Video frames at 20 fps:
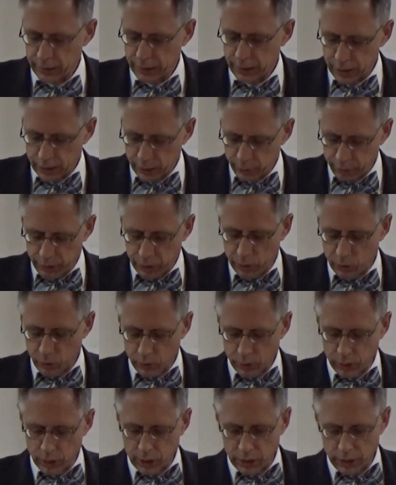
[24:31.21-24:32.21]
and a
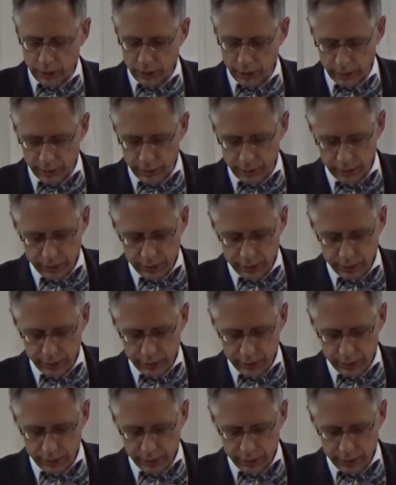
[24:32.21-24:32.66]
pure heart.